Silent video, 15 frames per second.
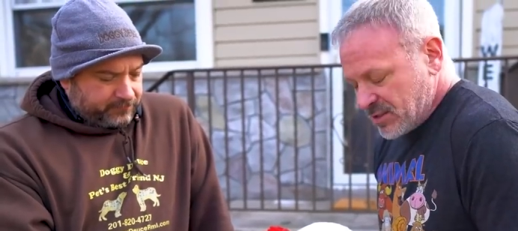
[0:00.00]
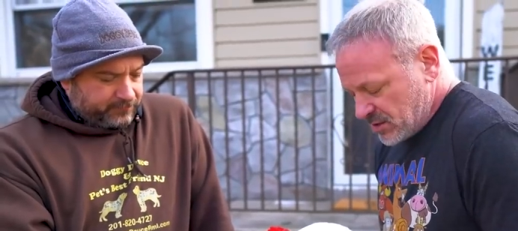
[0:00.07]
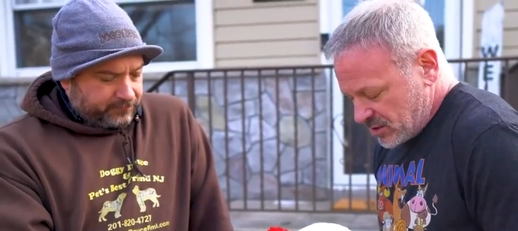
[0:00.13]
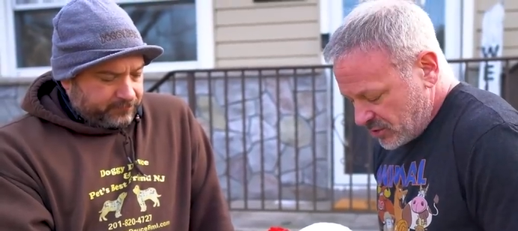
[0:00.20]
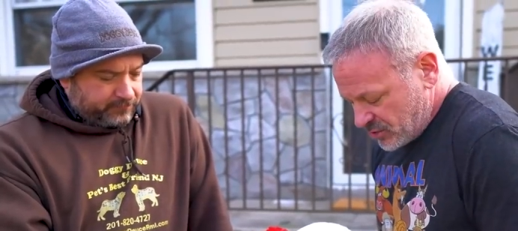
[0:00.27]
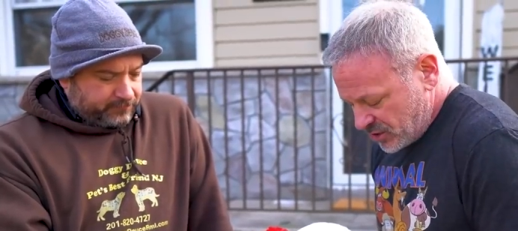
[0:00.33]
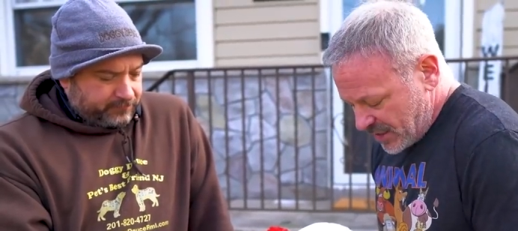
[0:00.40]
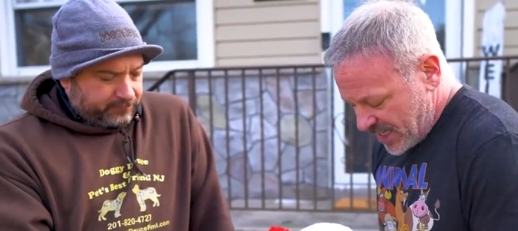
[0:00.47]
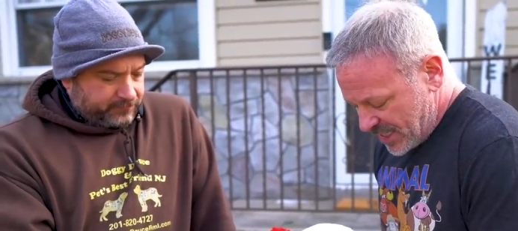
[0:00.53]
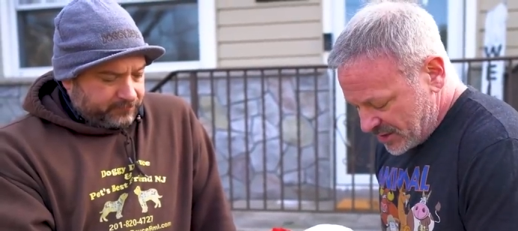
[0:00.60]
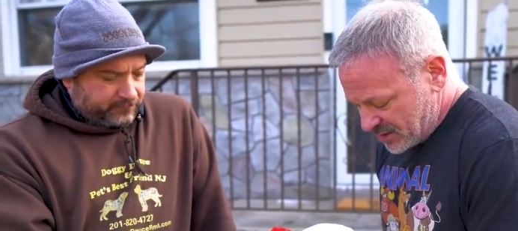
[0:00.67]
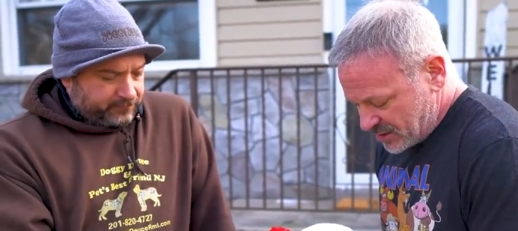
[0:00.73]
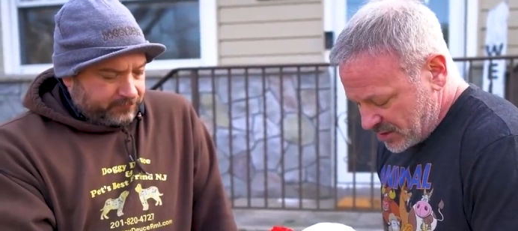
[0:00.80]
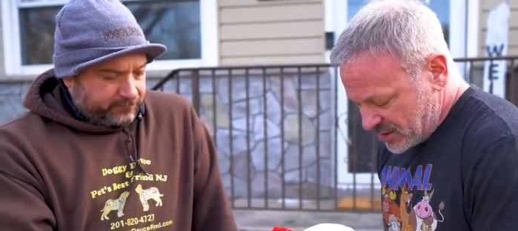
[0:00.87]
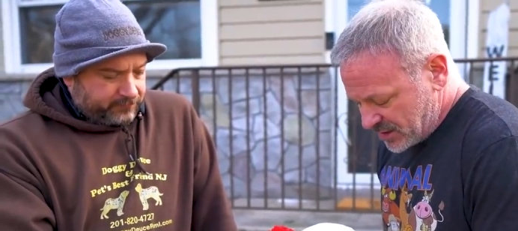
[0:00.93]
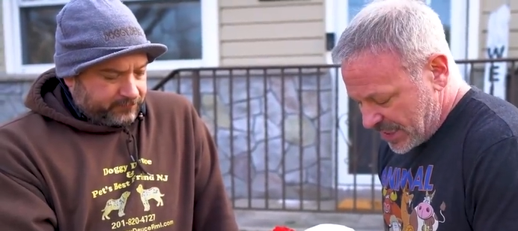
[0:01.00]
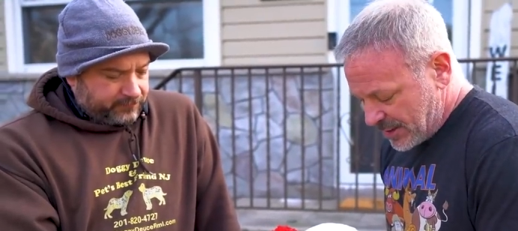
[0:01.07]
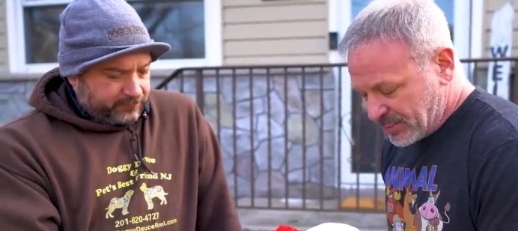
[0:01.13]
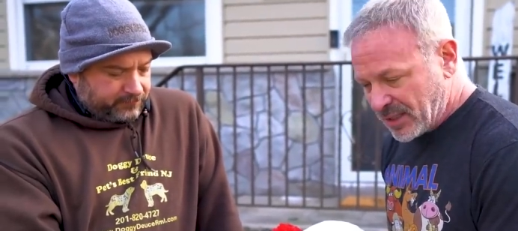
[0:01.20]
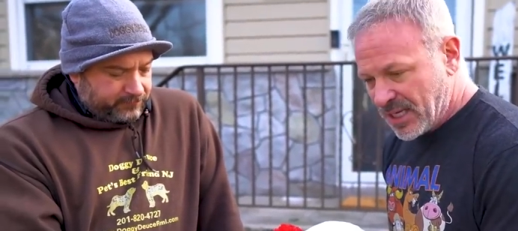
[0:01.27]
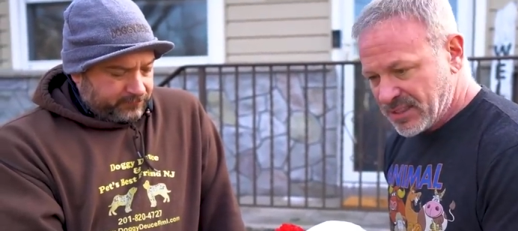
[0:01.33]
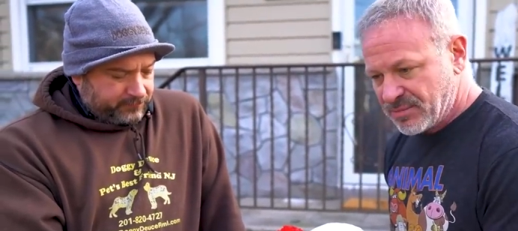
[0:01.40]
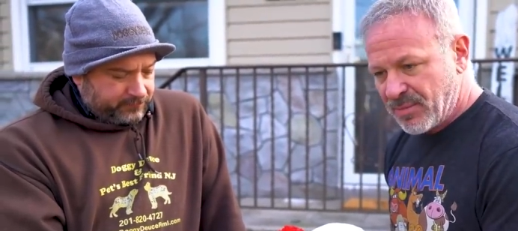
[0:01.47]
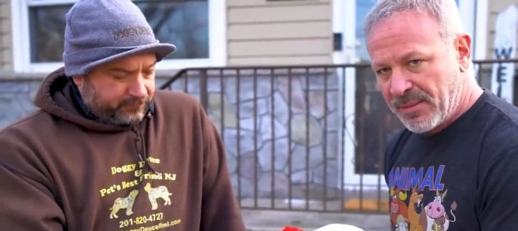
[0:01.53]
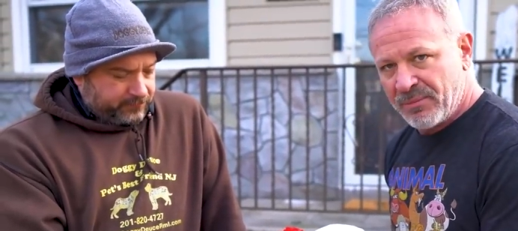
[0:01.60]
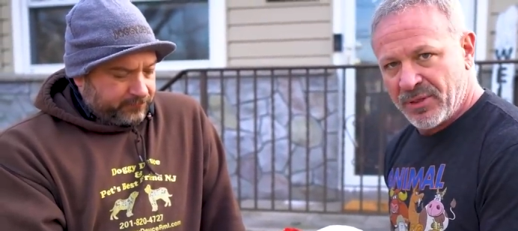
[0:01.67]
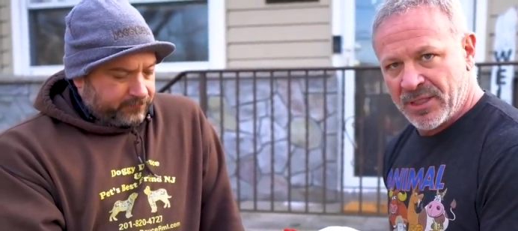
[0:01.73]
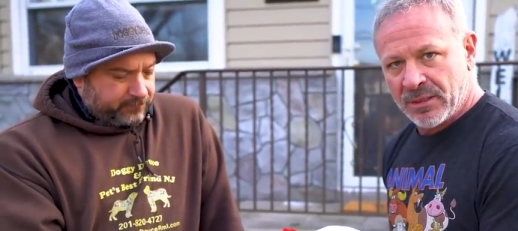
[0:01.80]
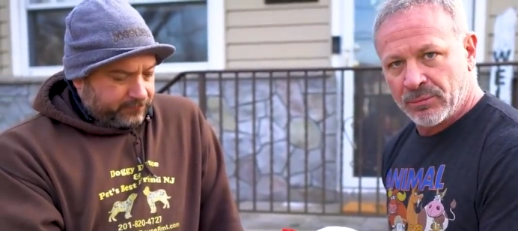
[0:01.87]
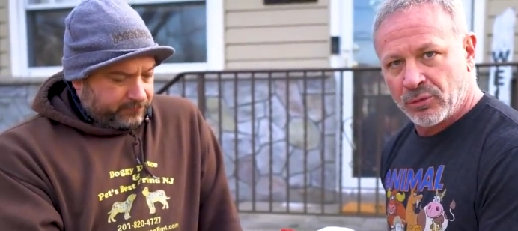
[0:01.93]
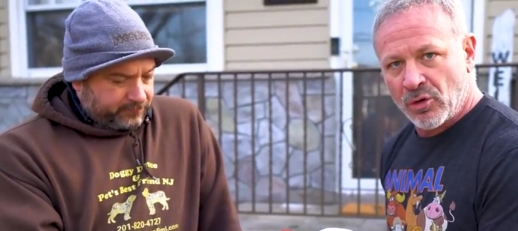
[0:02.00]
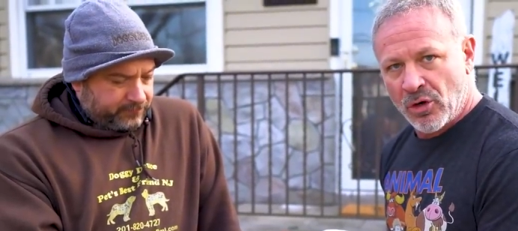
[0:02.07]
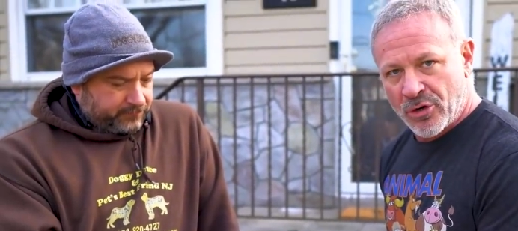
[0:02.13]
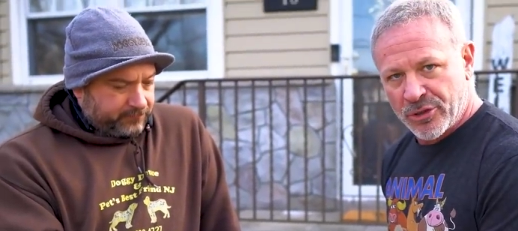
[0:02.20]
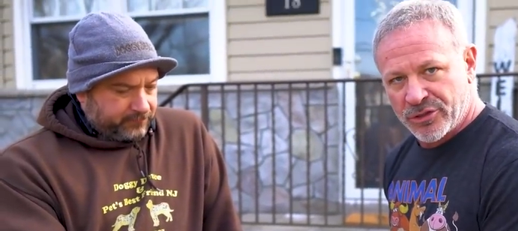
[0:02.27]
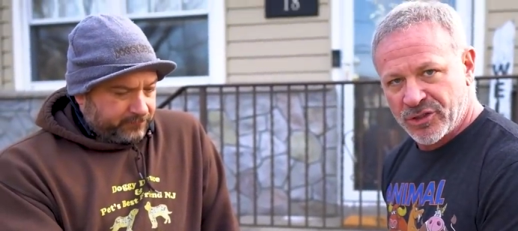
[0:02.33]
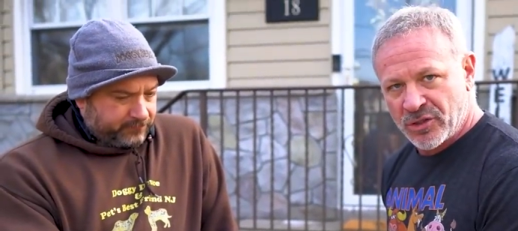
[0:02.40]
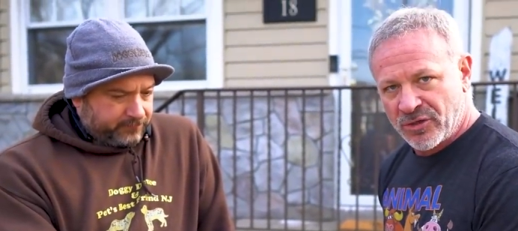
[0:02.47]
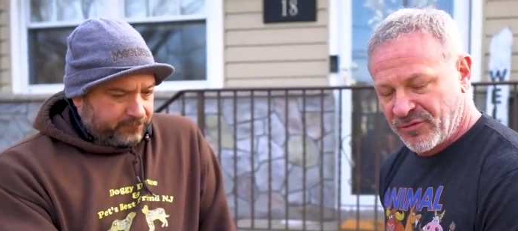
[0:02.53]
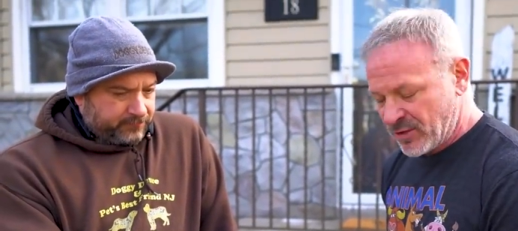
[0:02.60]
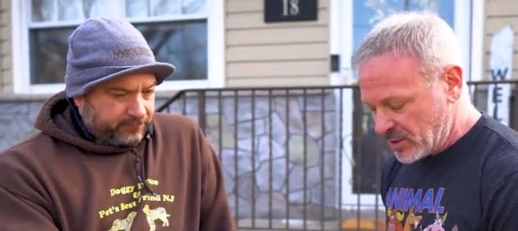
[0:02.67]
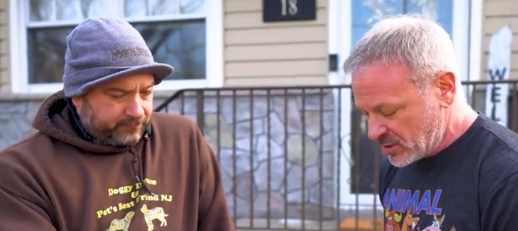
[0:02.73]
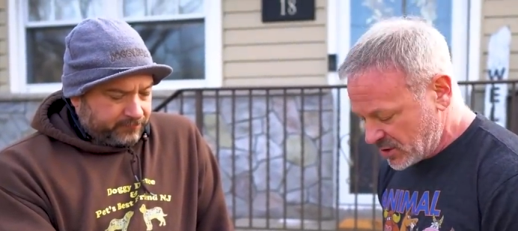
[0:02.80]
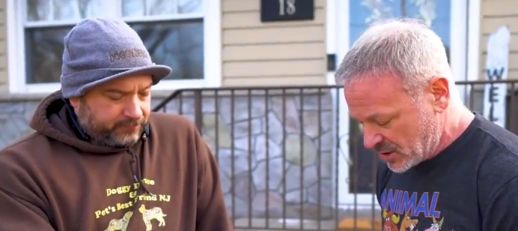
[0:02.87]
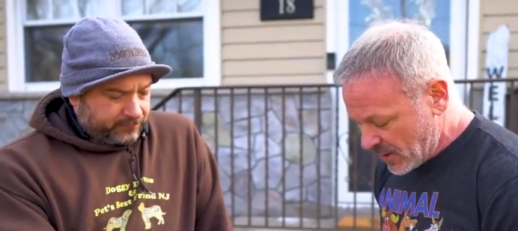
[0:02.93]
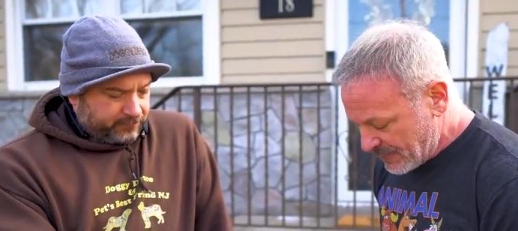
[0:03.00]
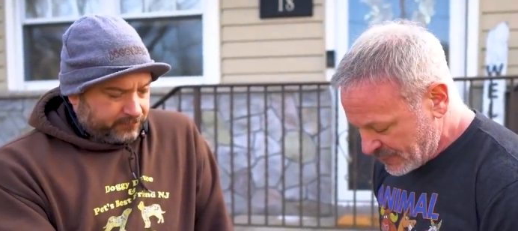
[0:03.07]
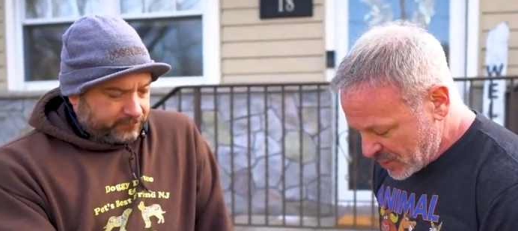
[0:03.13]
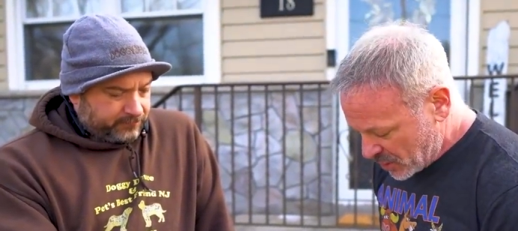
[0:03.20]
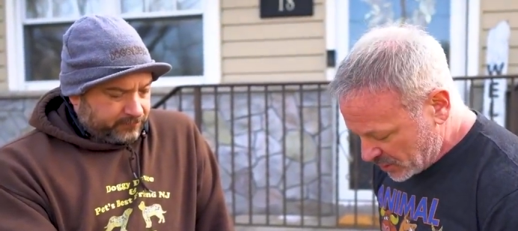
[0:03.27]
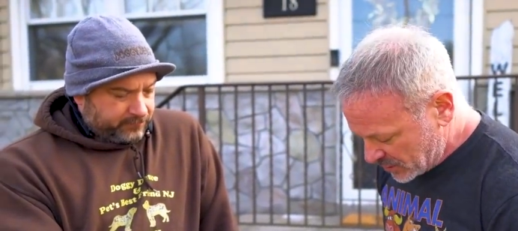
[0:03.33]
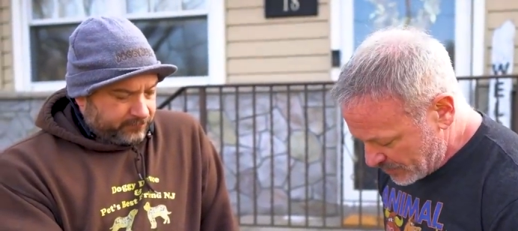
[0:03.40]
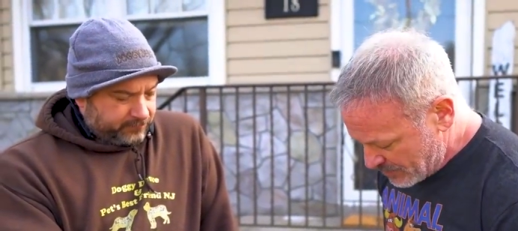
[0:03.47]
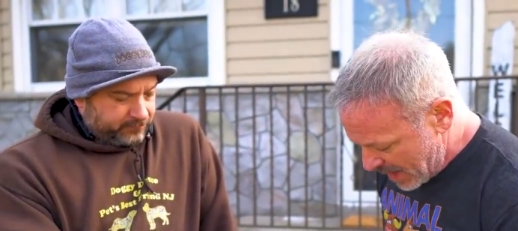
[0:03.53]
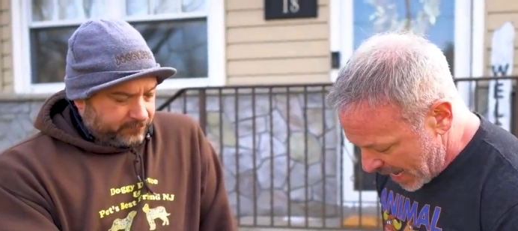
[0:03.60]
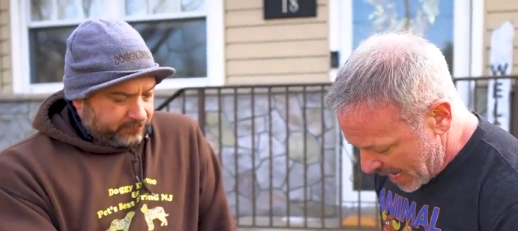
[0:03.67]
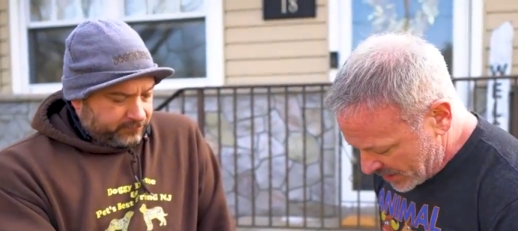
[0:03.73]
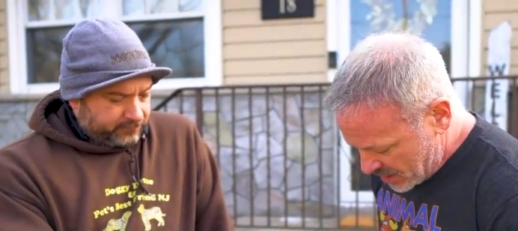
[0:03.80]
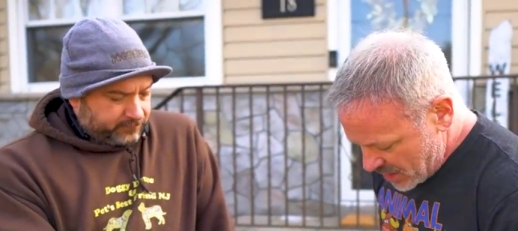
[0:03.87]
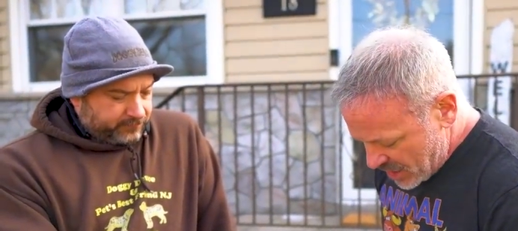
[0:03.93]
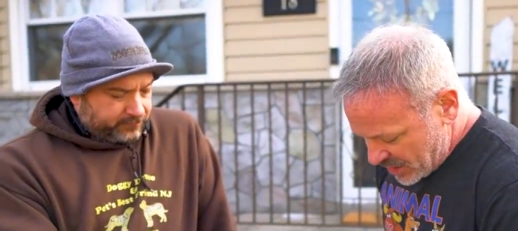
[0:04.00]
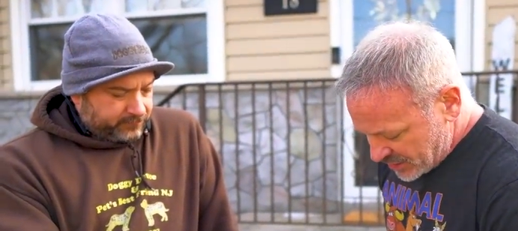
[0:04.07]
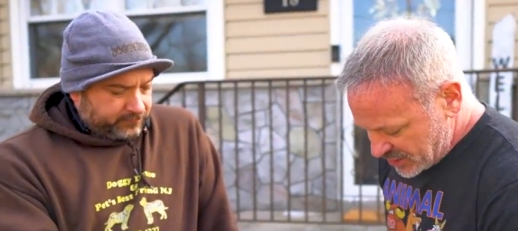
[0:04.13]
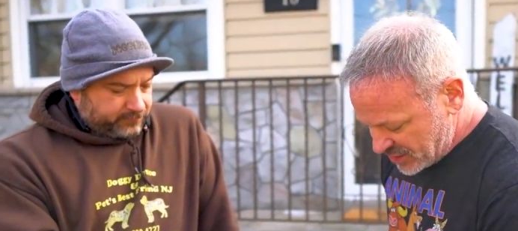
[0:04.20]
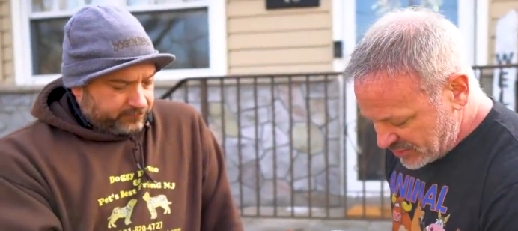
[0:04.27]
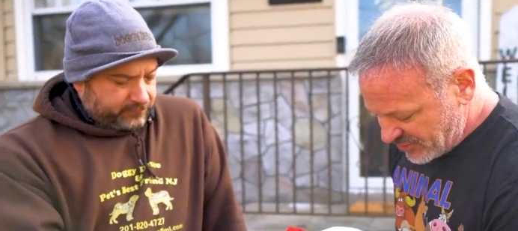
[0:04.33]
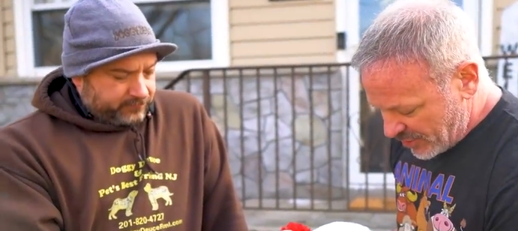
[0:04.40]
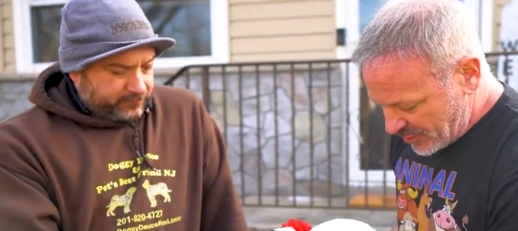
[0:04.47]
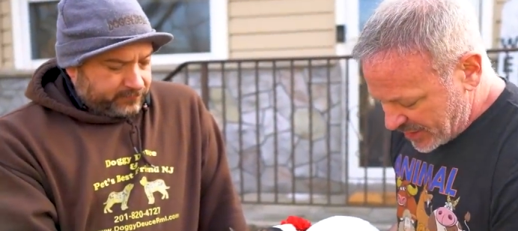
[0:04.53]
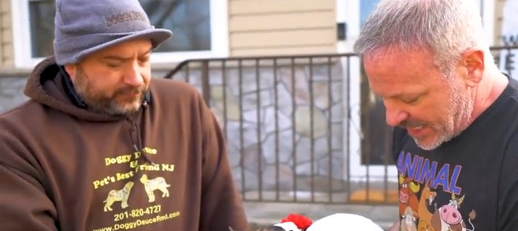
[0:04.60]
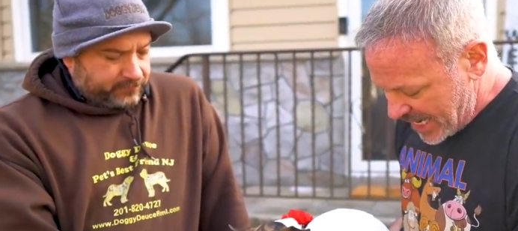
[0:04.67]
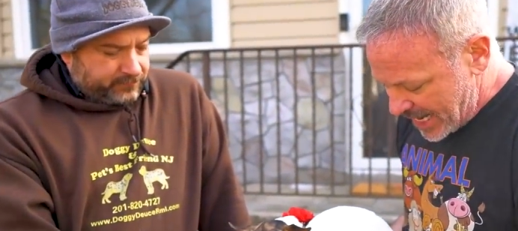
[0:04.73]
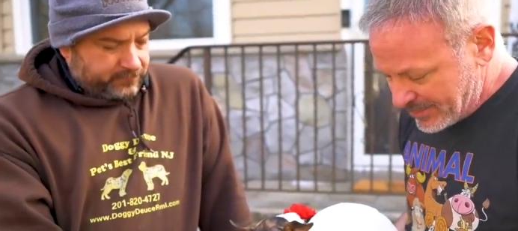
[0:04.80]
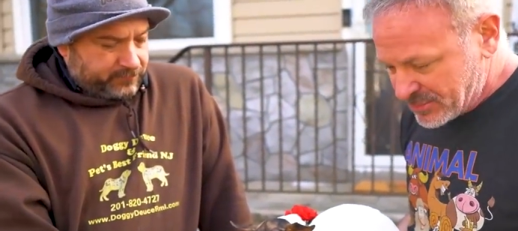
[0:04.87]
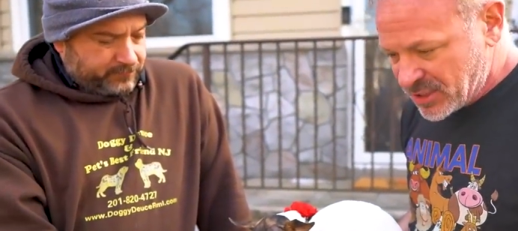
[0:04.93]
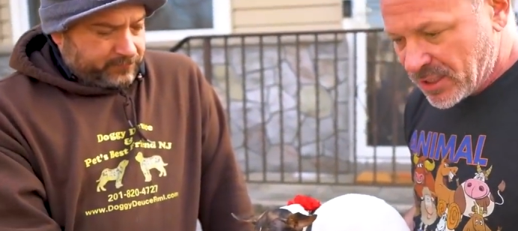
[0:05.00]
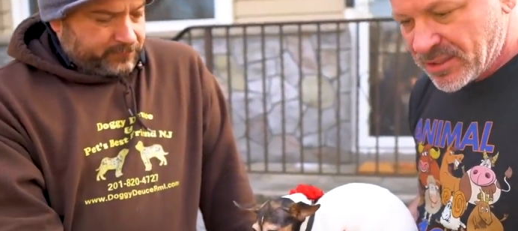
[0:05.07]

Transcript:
Speaker 1: so she has to stabilize by putting a broader surface on the back. She's very camped